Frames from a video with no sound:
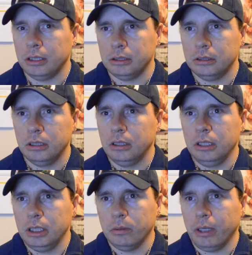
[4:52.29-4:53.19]
And
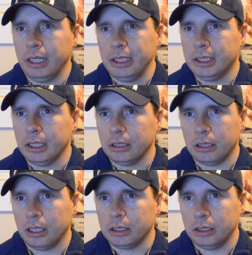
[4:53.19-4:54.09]
you want anything
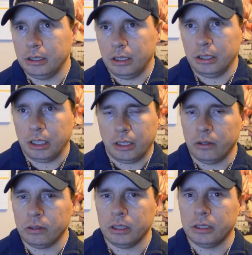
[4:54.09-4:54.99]
unlocked like
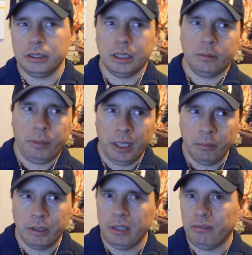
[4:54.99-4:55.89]
earlier, you gotta pay
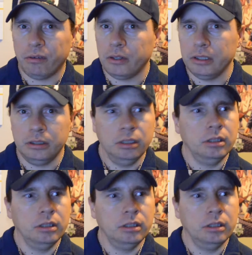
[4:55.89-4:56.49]
money for it. And